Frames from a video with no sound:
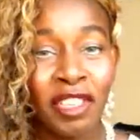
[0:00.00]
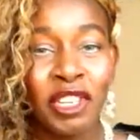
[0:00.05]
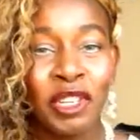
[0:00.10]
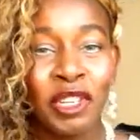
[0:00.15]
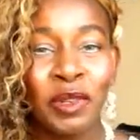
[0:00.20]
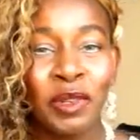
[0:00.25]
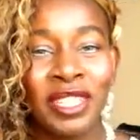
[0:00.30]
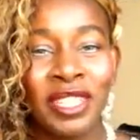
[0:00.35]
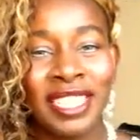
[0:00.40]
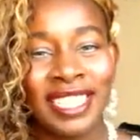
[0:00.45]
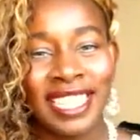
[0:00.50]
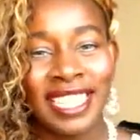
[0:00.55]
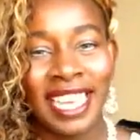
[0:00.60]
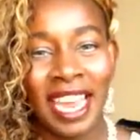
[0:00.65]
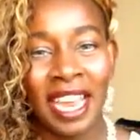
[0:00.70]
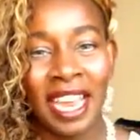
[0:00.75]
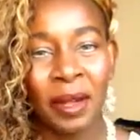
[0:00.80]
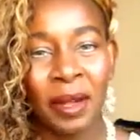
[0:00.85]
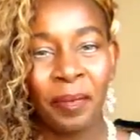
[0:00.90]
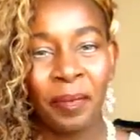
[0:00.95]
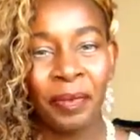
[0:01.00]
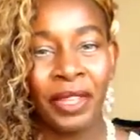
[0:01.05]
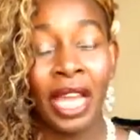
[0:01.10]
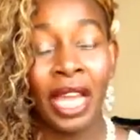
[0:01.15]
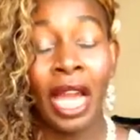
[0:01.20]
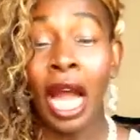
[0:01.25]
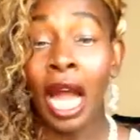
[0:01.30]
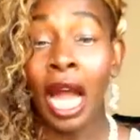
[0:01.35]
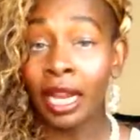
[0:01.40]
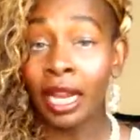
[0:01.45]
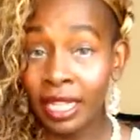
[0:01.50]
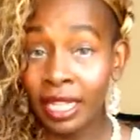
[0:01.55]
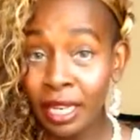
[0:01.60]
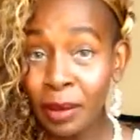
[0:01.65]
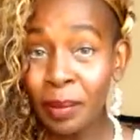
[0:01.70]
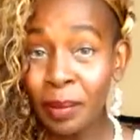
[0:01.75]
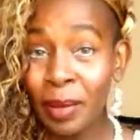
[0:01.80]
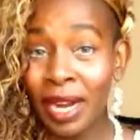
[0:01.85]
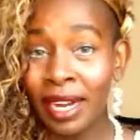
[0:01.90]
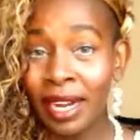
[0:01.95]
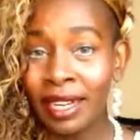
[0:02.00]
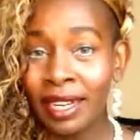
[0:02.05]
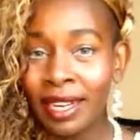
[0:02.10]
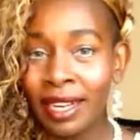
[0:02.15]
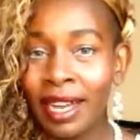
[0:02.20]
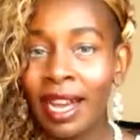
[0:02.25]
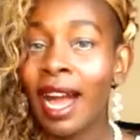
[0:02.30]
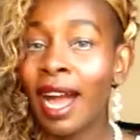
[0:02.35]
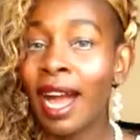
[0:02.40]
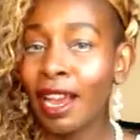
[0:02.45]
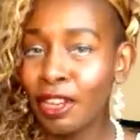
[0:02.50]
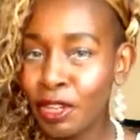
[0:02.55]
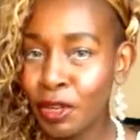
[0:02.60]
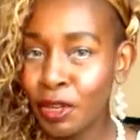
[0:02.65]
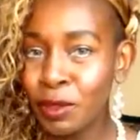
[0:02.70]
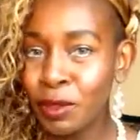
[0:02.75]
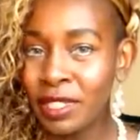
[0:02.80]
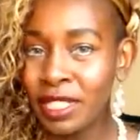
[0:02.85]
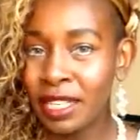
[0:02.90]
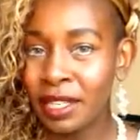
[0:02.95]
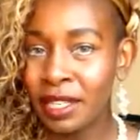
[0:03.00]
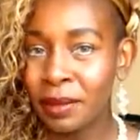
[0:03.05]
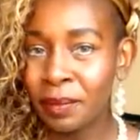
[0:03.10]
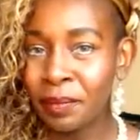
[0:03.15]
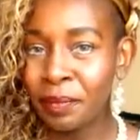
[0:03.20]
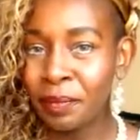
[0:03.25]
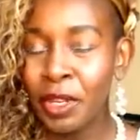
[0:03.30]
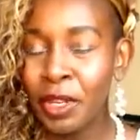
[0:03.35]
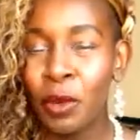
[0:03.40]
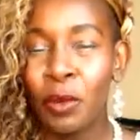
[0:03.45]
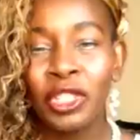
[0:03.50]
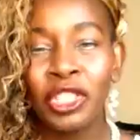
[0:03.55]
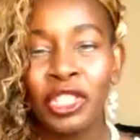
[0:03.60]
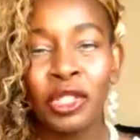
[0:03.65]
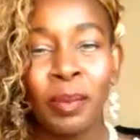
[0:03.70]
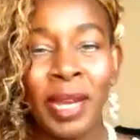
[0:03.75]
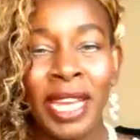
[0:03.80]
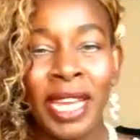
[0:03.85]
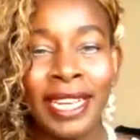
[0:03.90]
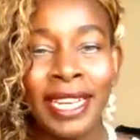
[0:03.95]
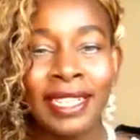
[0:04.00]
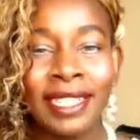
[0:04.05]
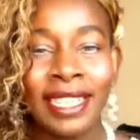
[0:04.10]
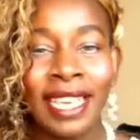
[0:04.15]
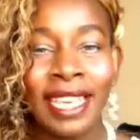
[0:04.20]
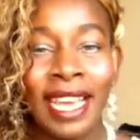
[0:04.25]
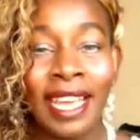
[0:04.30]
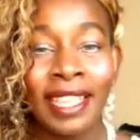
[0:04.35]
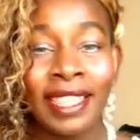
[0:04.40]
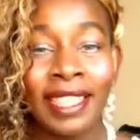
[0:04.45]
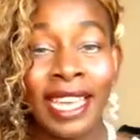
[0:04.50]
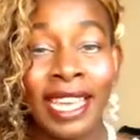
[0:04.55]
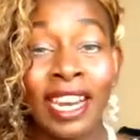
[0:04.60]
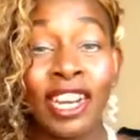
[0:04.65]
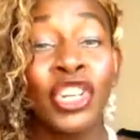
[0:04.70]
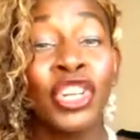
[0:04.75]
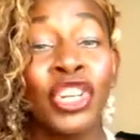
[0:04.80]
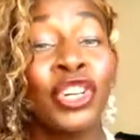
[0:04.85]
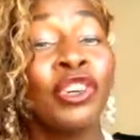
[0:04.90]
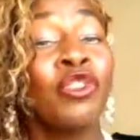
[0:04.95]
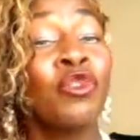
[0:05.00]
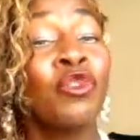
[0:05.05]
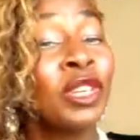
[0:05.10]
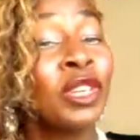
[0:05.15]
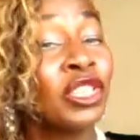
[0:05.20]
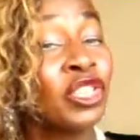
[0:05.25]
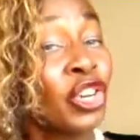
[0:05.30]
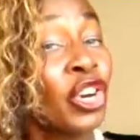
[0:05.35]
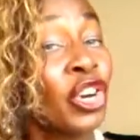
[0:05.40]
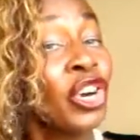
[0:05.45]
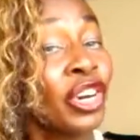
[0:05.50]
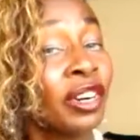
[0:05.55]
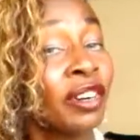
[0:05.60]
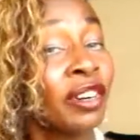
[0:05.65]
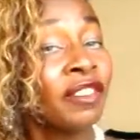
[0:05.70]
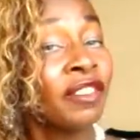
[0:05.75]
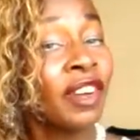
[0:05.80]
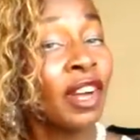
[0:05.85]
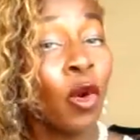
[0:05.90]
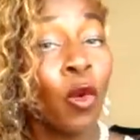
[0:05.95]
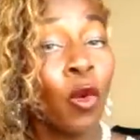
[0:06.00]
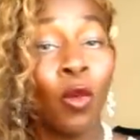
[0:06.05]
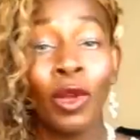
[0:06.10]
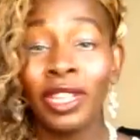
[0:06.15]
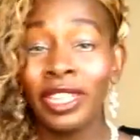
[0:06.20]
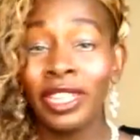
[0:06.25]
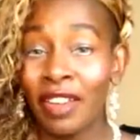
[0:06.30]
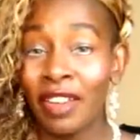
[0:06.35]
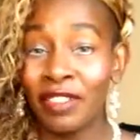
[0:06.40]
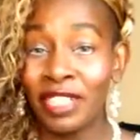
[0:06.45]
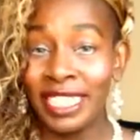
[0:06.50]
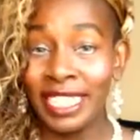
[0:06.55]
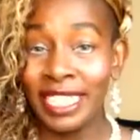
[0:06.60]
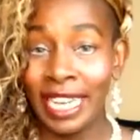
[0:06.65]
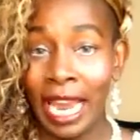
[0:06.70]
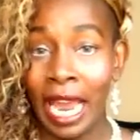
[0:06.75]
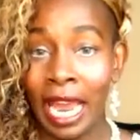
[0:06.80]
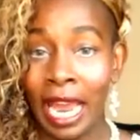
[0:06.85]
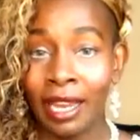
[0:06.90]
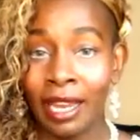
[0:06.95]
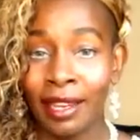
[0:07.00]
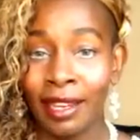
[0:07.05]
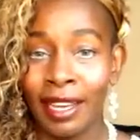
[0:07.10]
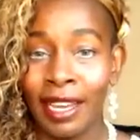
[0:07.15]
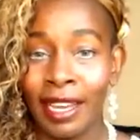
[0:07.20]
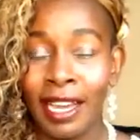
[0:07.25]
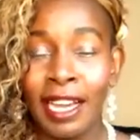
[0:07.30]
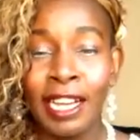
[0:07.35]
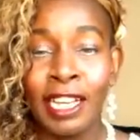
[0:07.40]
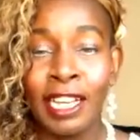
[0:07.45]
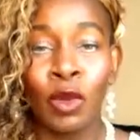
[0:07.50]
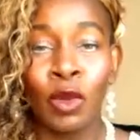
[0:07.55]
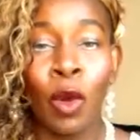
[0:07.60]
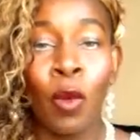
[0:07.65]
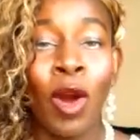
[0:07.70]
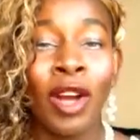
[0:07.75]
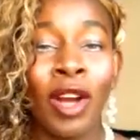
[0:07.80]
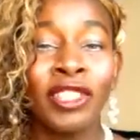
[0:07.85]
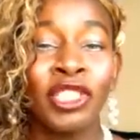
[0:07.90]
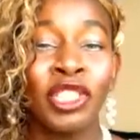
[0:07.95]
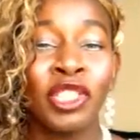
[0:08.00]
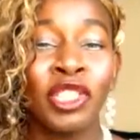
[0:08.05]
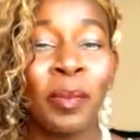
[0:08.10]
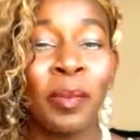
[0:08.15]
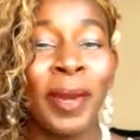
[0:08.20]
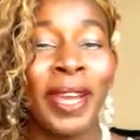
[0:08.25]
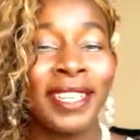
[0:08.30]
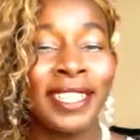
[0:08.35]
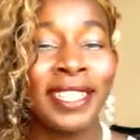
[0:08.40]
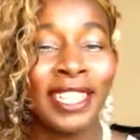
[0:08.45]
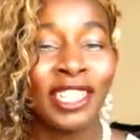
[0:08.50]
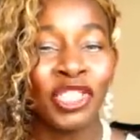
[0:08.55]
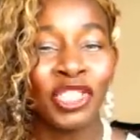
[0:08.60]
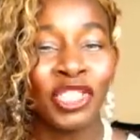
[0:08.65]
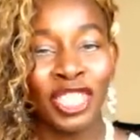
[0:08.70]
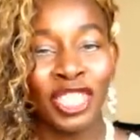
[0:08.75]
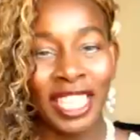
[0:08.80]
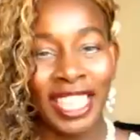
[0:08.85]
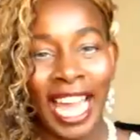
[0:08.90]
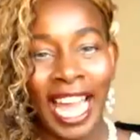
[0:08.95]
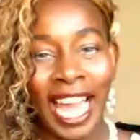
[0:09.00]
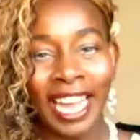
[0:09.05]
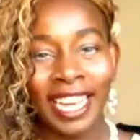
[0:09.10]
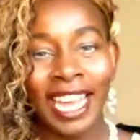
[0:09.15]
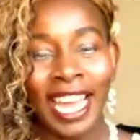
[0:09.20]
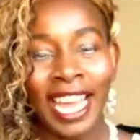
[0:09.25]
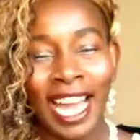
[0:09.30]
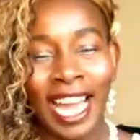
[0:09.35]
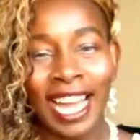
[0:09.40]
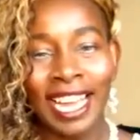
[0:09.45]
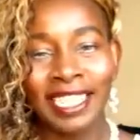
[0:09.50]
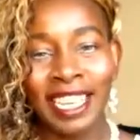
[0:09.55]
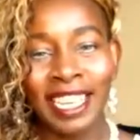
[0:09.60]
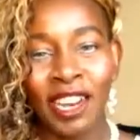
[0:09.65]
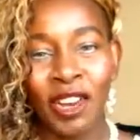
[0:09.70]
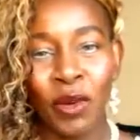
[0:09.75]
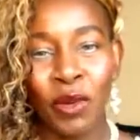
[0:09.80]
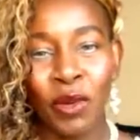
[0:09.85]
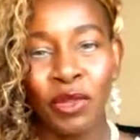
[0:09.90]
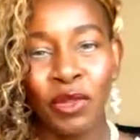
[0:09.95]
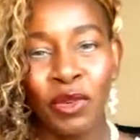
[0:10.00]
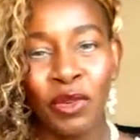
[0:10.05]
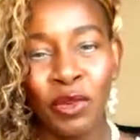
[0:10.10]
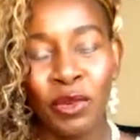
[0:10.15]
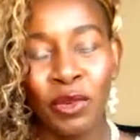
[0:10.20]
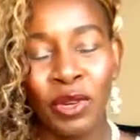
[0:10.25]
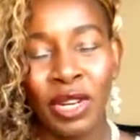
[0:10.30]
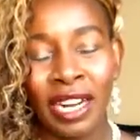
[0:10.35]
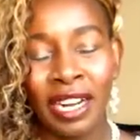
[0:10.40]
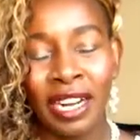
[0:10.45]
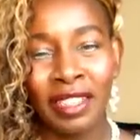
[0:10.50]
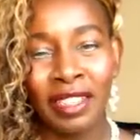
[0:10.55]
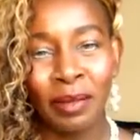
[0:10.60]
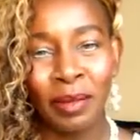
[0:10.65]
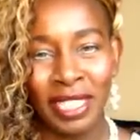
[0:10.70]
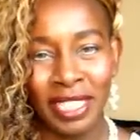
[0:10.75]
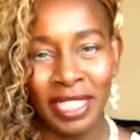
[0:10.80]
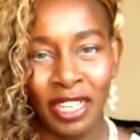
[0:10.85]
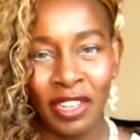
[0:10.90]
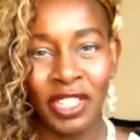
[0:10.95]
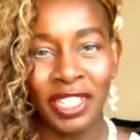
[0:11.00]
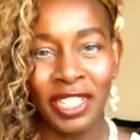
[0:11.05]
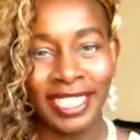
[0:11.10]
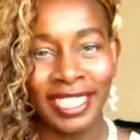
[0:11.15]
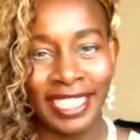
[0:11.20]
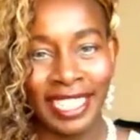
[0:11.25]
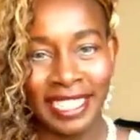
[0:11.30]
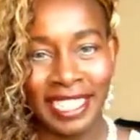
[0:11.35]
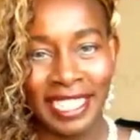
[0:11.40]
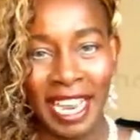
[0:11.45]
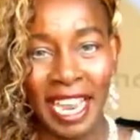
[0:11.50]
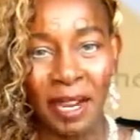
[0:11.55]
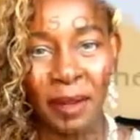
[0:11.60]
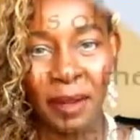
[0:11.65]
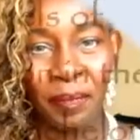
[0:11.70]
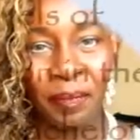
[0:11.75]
used to say, Akiba Hayozi, which means that a good reserve will never decay. So I want you to pay attention to that as I go through the material today.